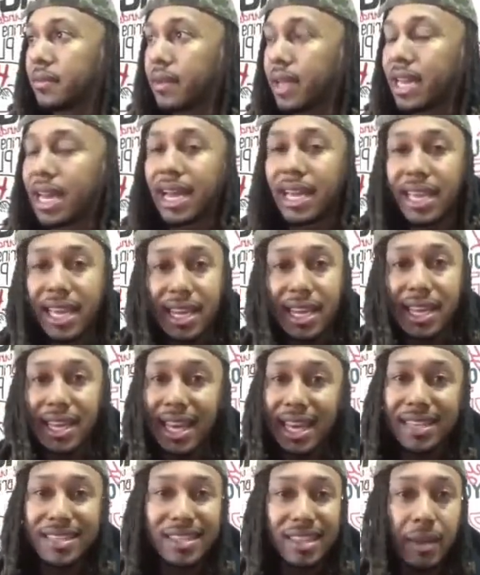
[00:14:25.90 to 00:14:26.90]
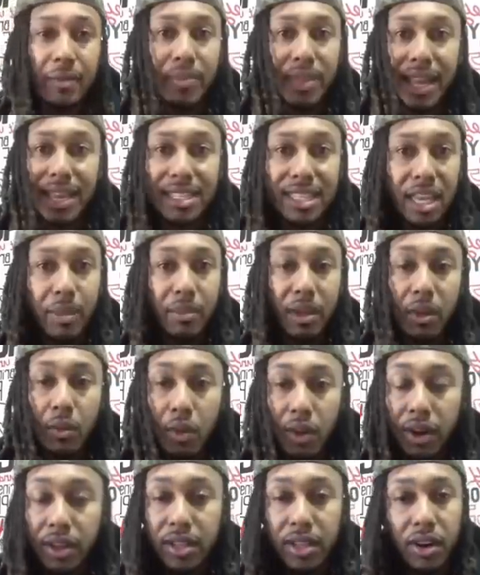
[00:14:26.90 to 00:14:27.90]
And I get it. Yes, some things can be
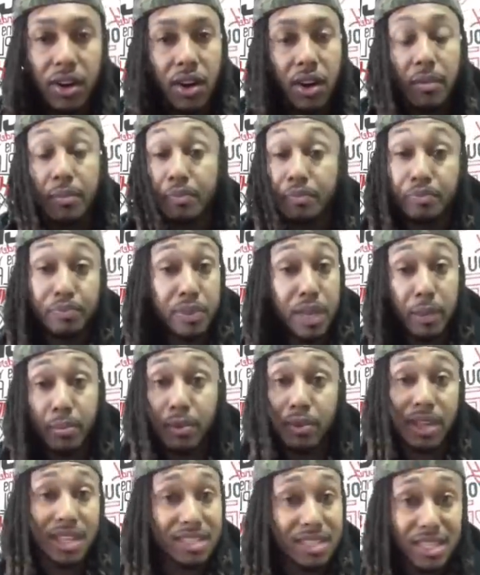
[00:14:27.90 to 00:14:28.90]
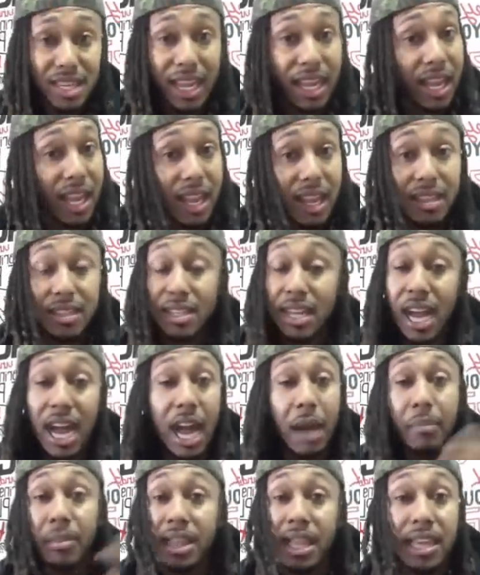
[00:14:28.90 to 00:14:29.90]
worked on. People can change.
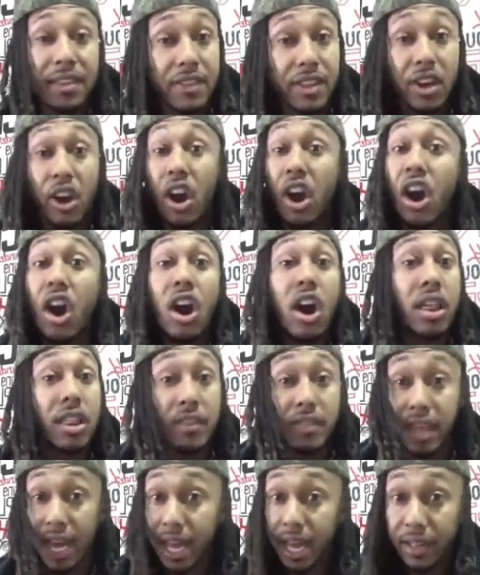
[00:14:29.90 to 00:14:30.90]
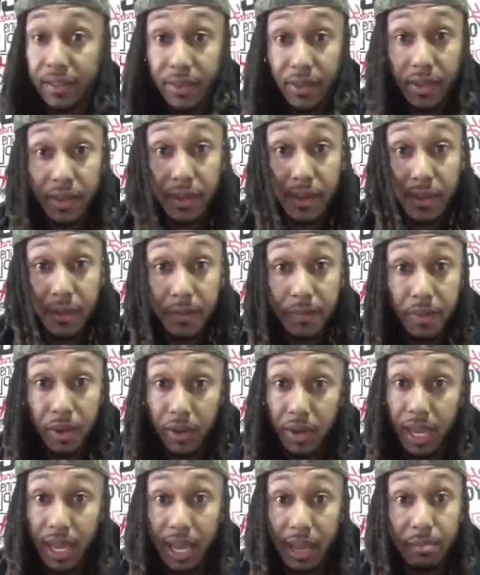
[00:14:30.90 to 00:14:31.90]
I believe in all of that.
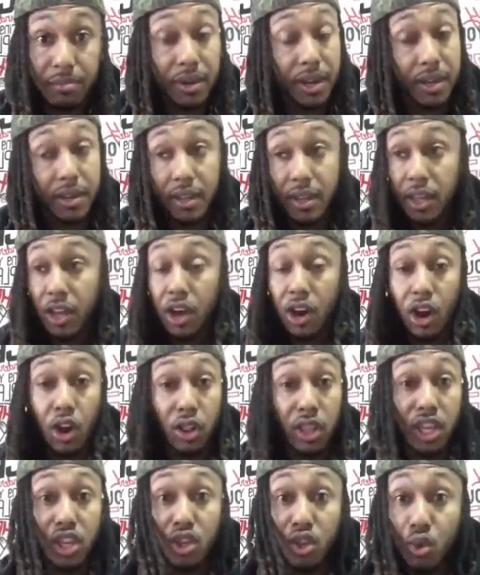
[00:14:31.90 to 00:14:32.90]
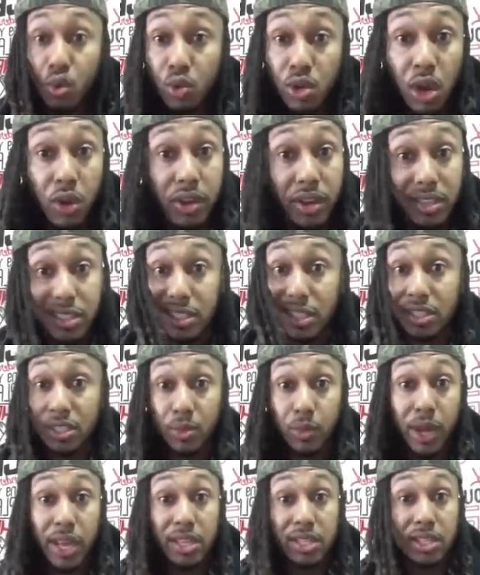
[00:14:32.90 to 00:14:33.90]
Okay? But only you know your
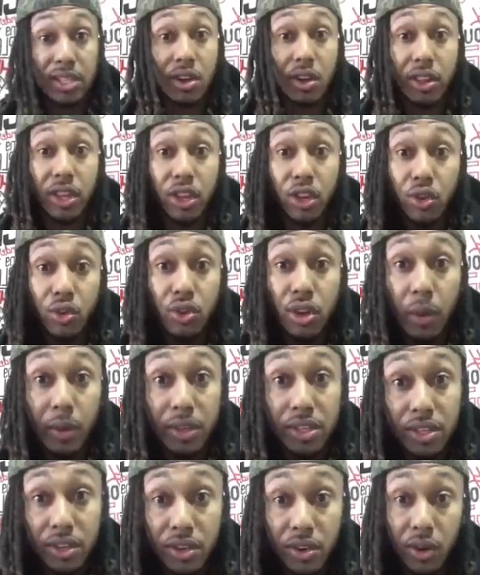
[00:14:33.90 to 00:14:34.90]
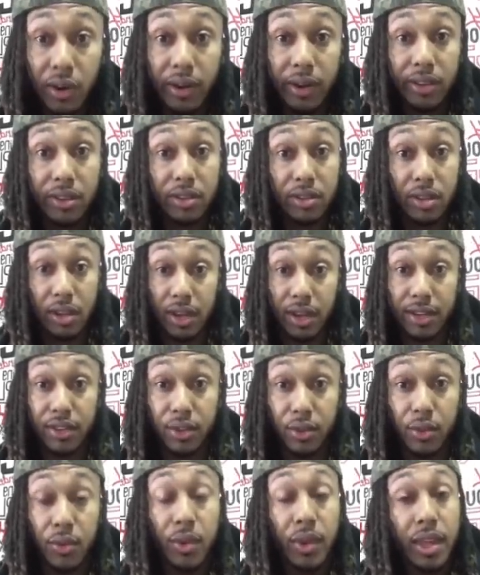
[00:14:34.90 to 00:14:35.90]
situation. Only you know what you're going
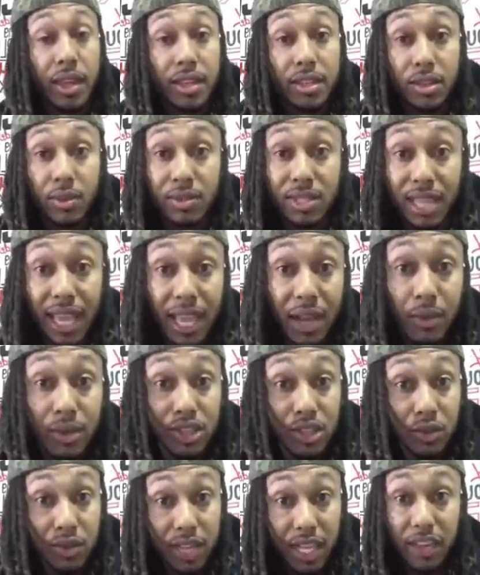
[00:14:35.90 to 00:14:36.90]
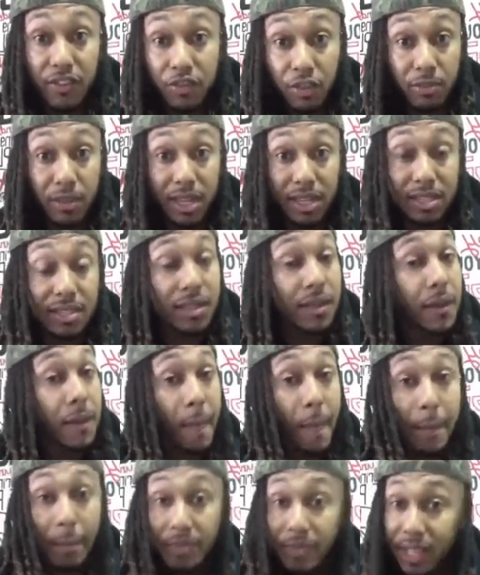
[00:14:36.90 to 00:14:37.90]
through. So take what you need from this.
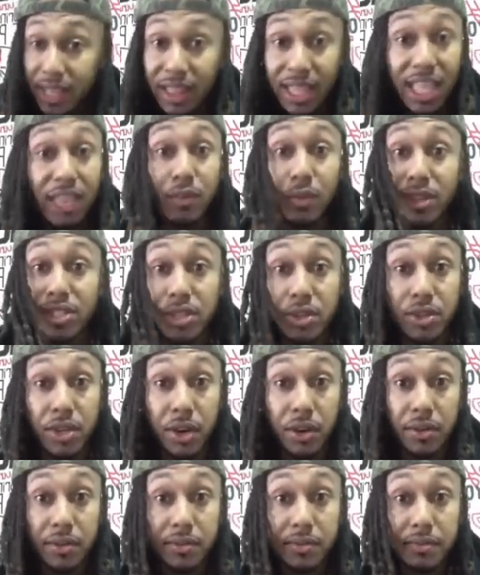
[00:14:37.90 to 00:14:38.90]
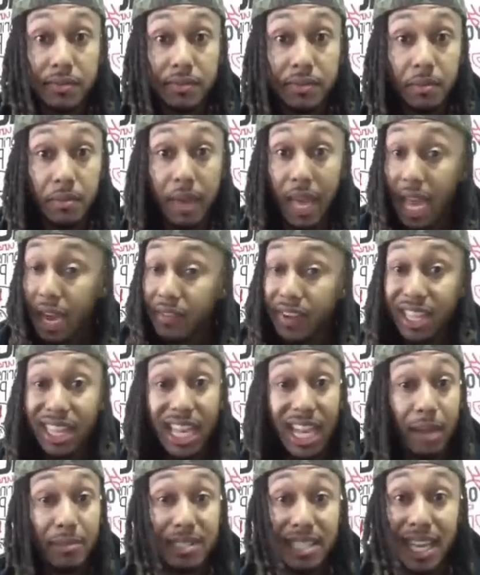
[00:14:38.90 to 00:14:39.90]
Leave what you don't.
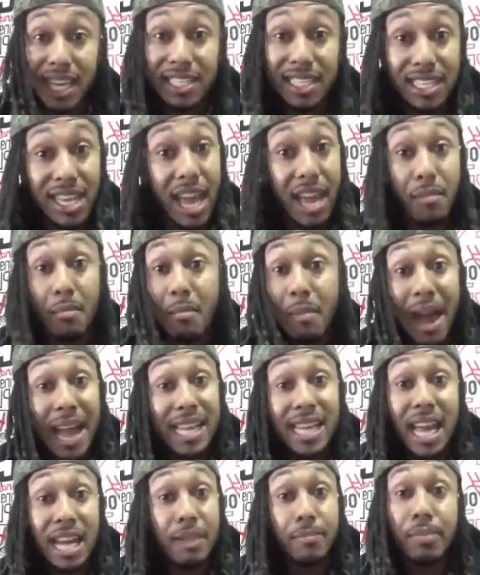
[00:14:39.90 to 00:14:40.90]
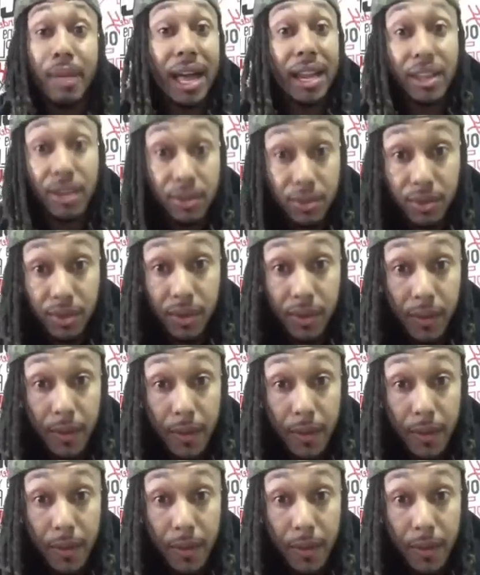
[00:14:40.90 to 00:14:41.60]
Everything I'm saying tonight might not apply to you.